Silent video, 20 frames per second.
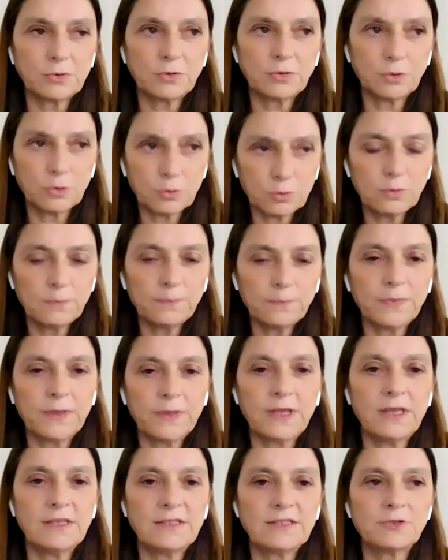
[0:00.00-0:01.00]
should do
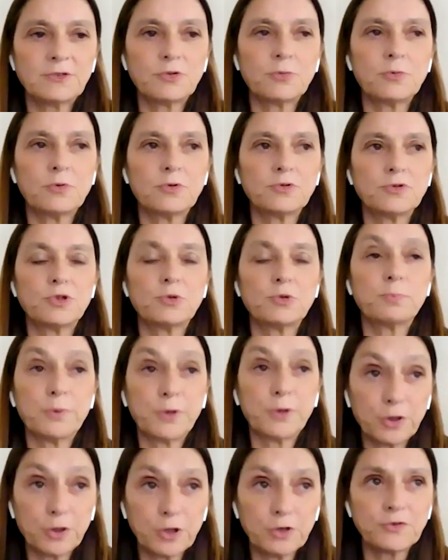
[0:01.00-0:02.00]
is to
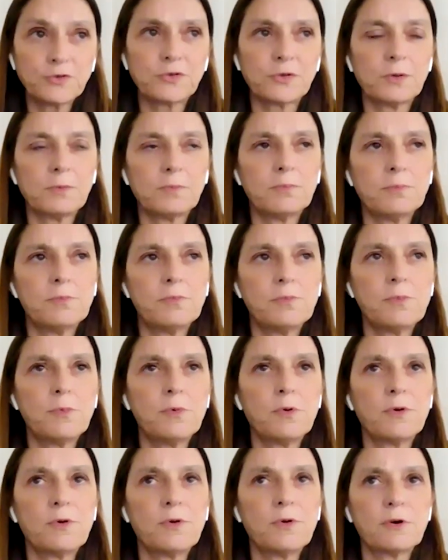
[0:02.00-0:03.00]
produce
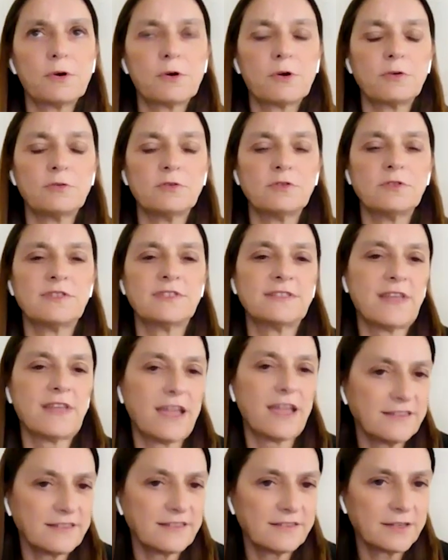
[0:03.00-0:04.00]
more
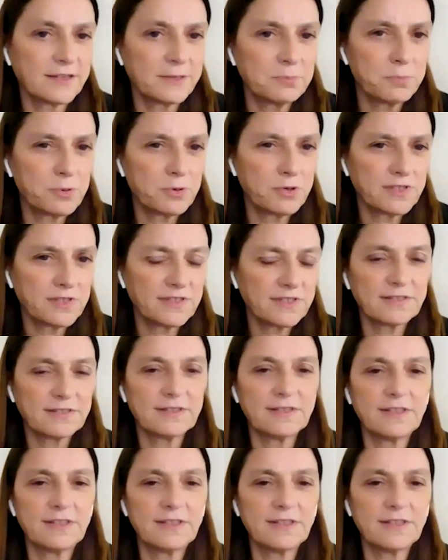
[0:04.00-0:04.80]
concise reports.